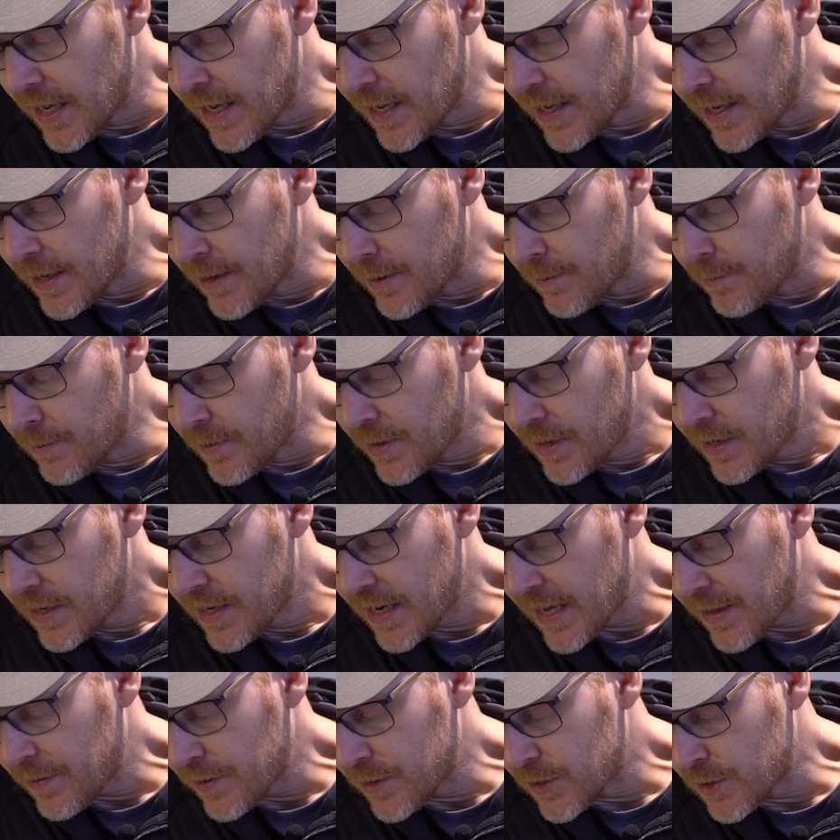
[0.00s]
Um,
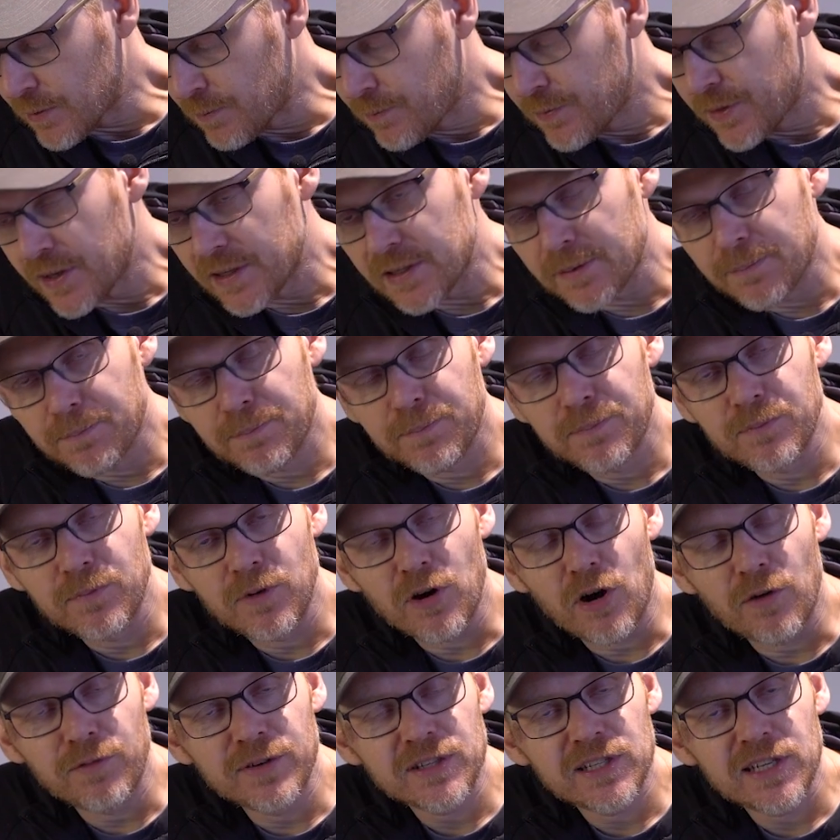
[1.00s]
now there's a there's a
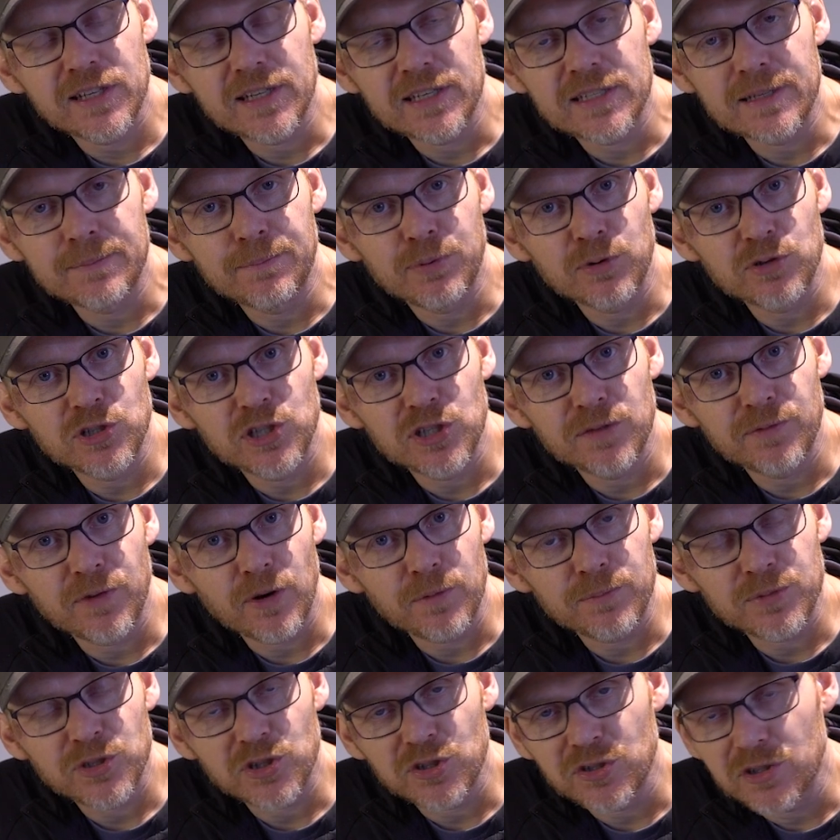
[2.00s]
obviously there's a bunch of
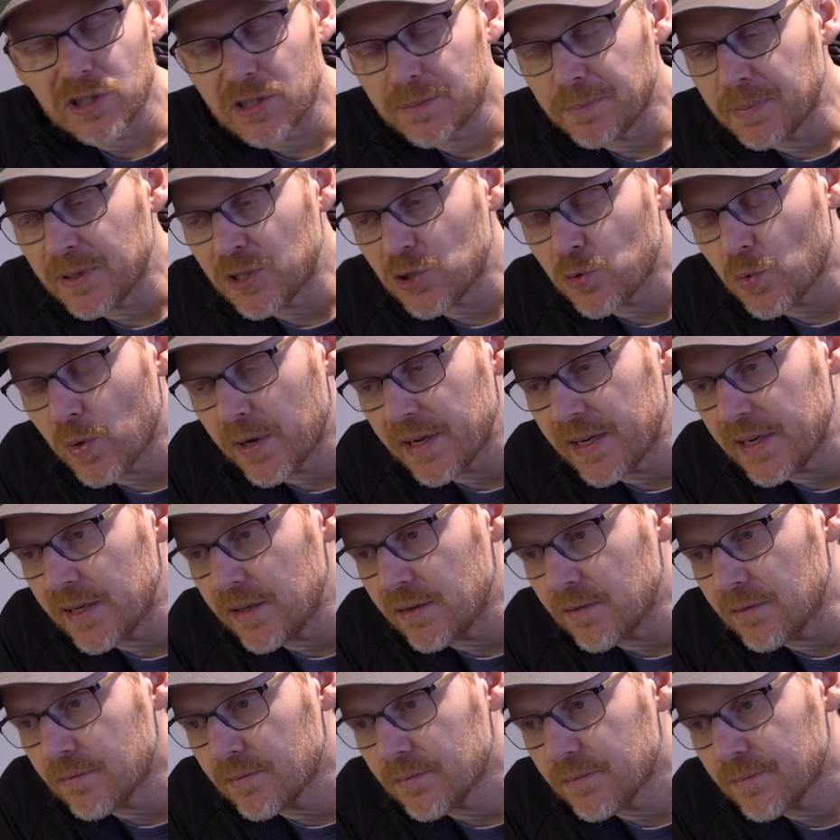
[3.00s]
options
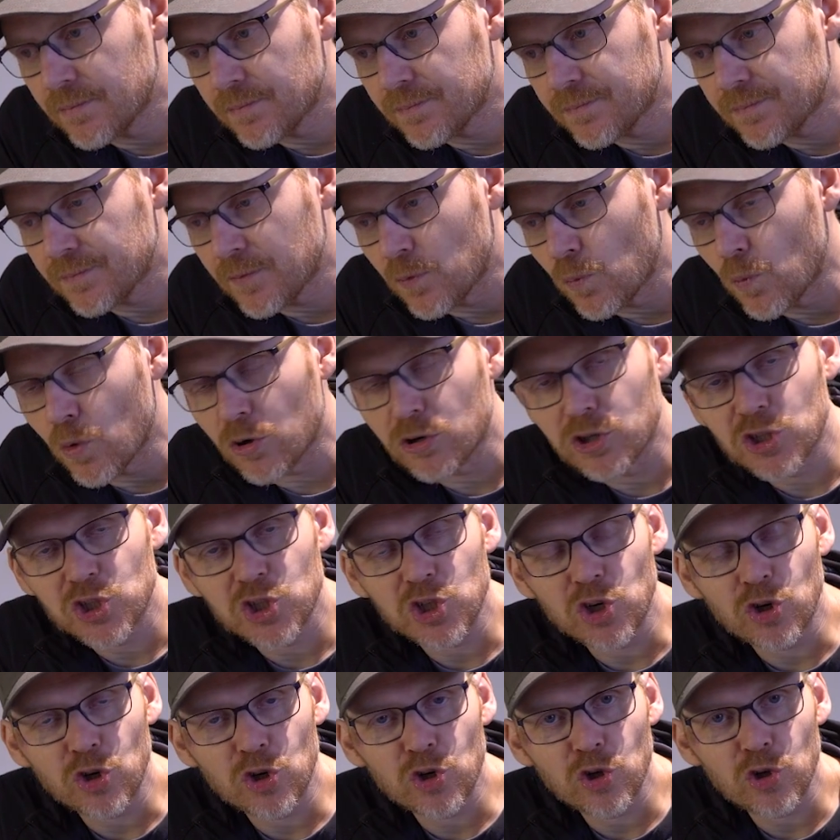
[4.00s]
between one
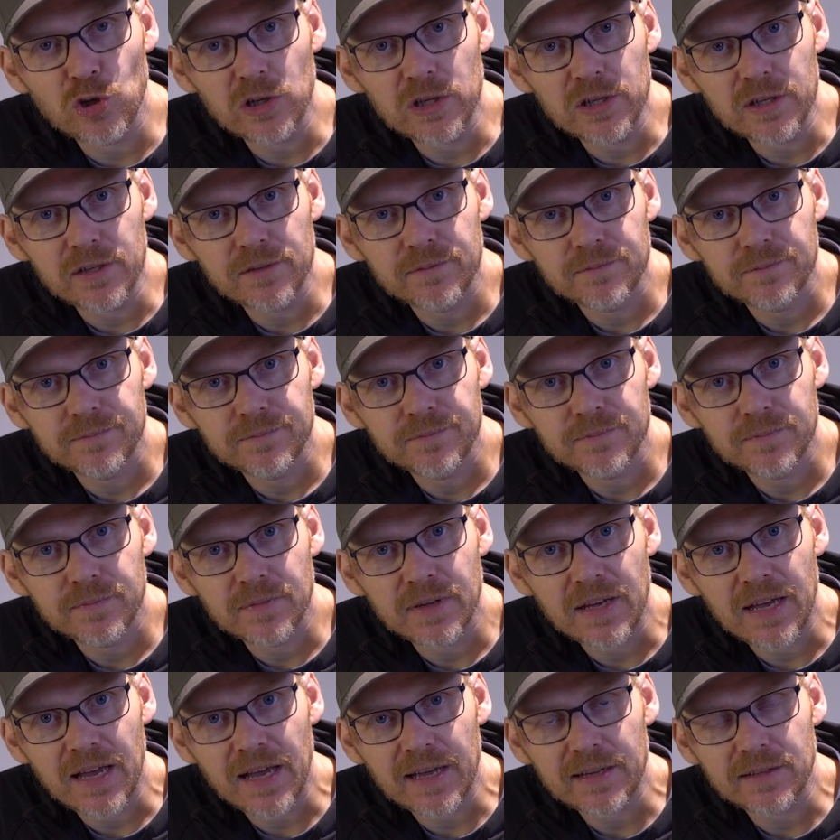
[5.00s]
shot color
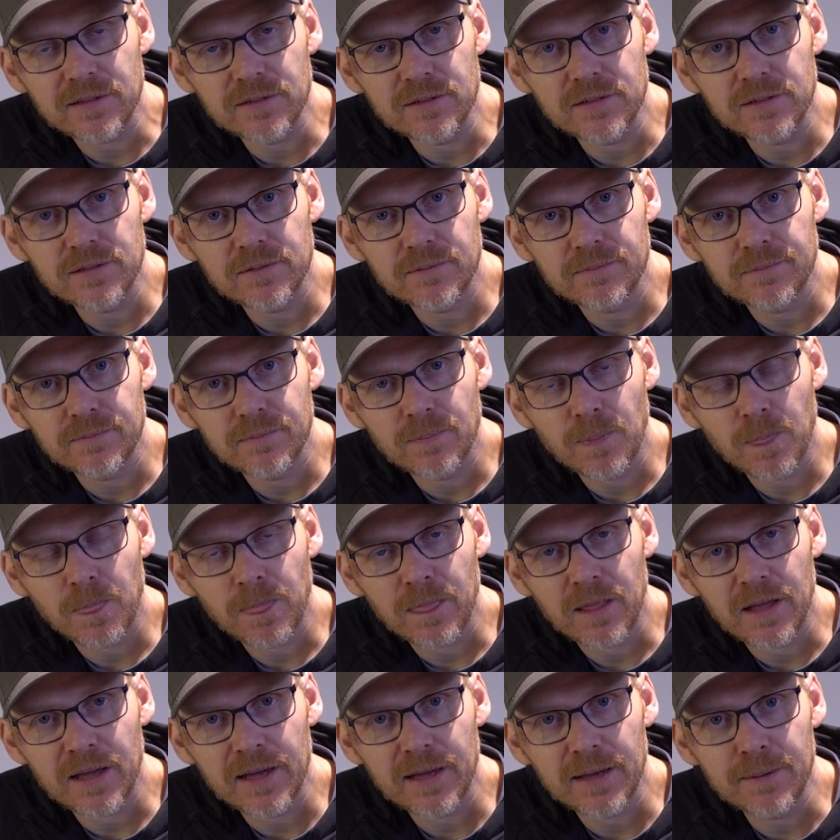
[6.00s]
and
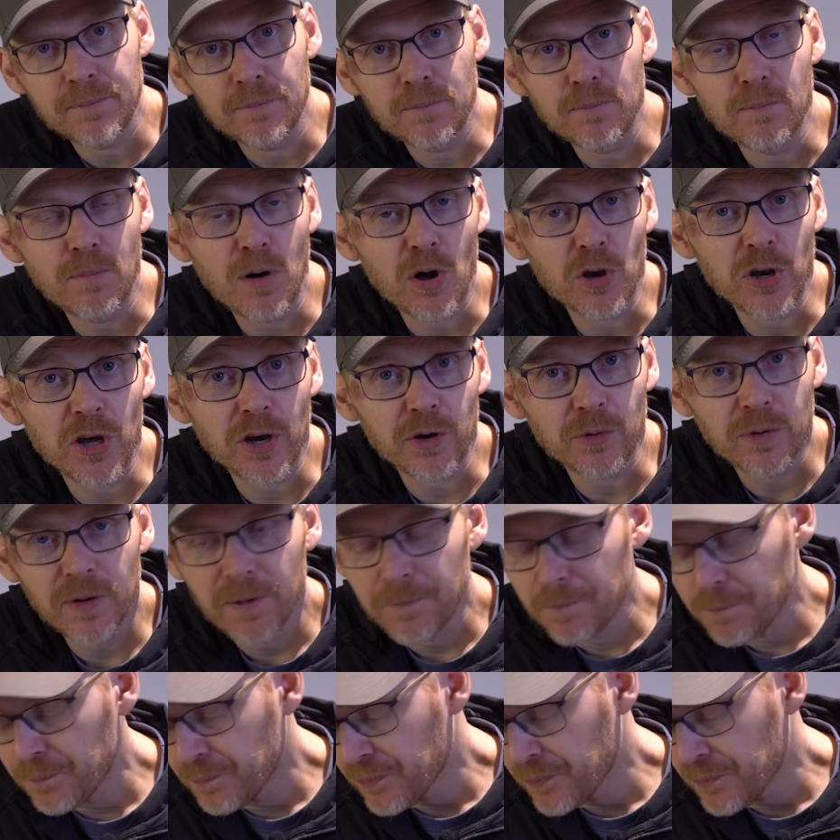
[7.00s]
um, mono.